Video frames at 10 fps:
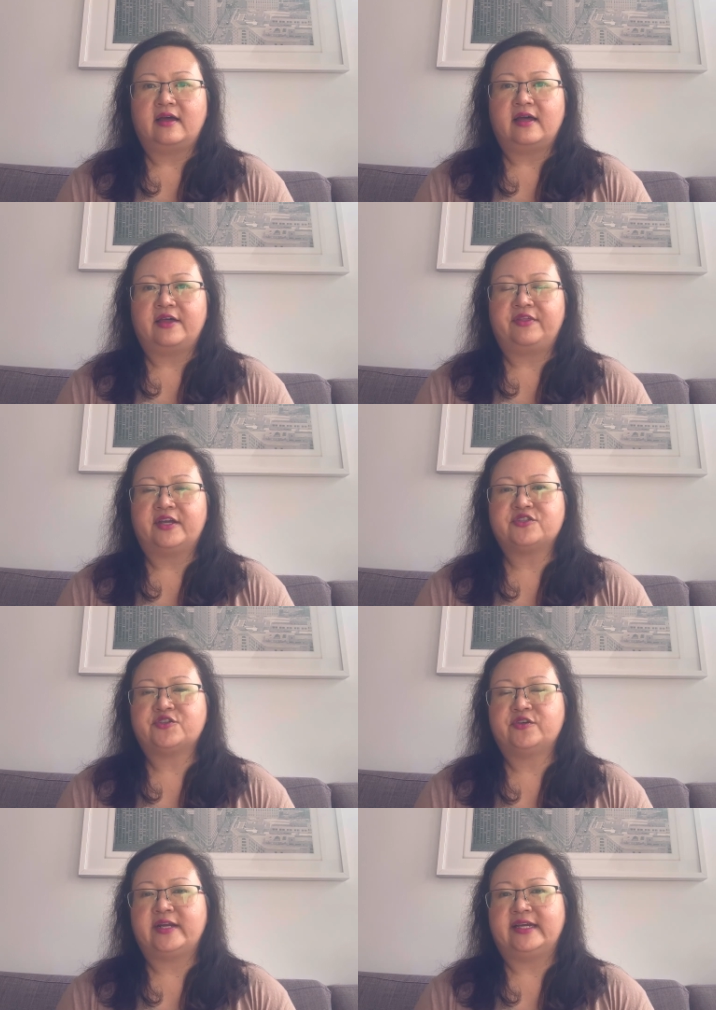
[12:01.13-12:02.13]
I think it's a
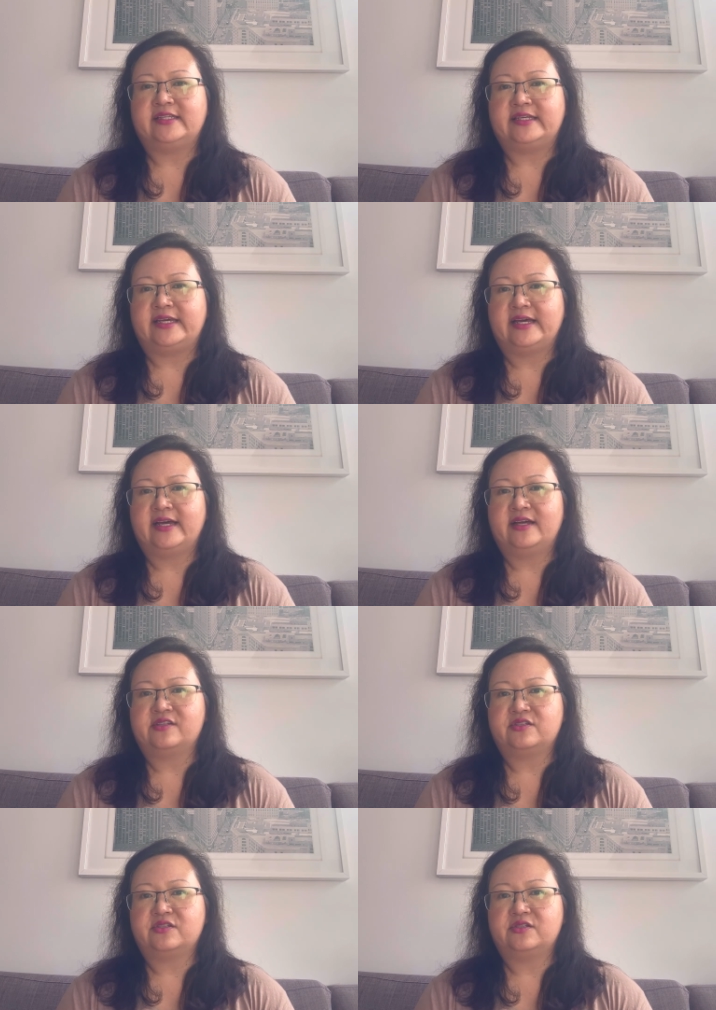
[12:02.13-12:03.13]
good
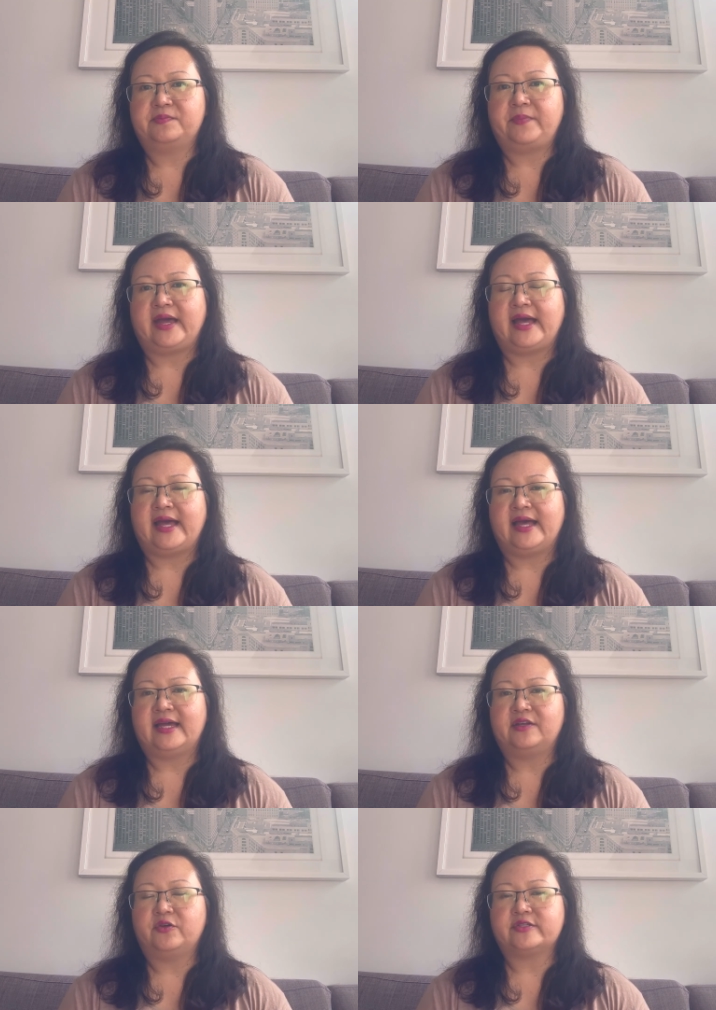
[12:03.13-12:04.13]
idea to
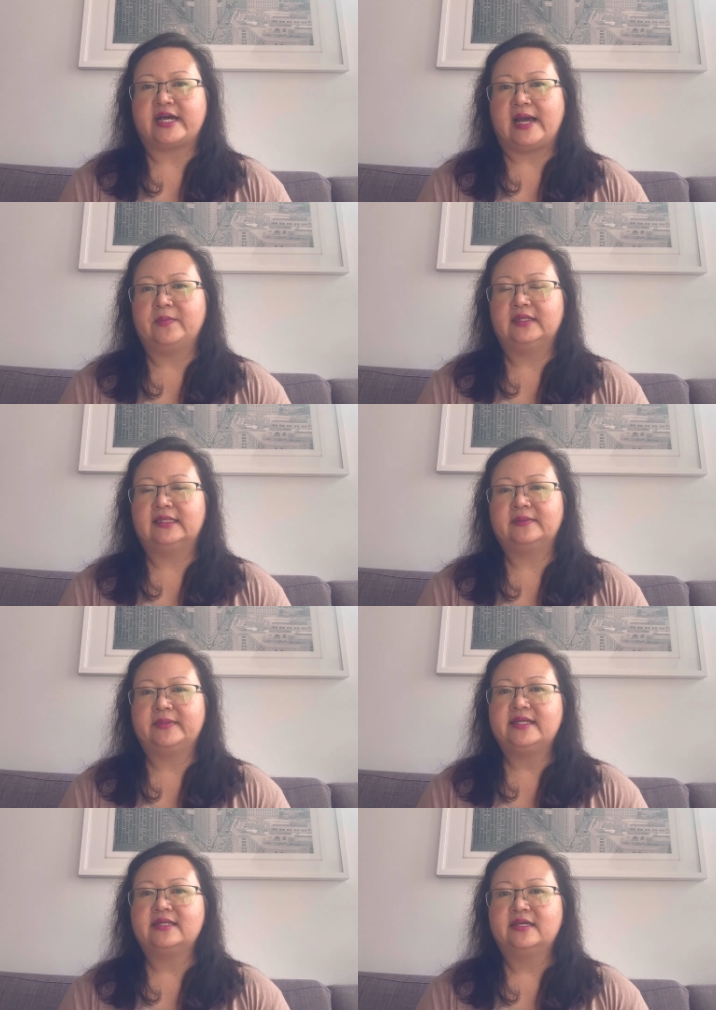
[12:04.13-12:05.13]
pad your time a little
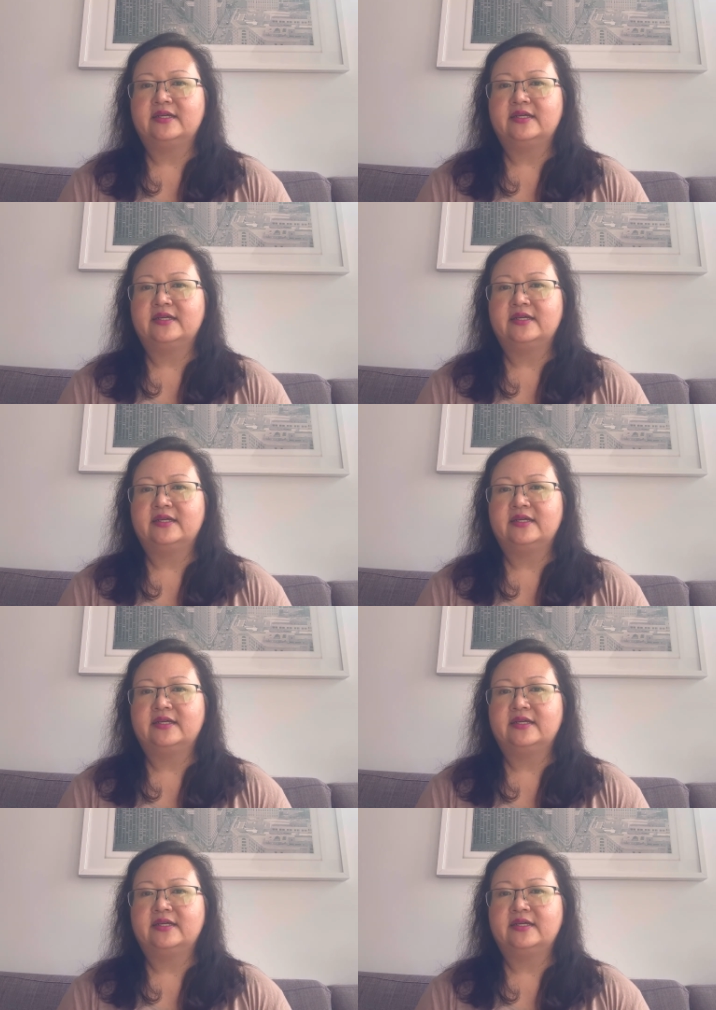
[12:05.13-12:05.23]
bit,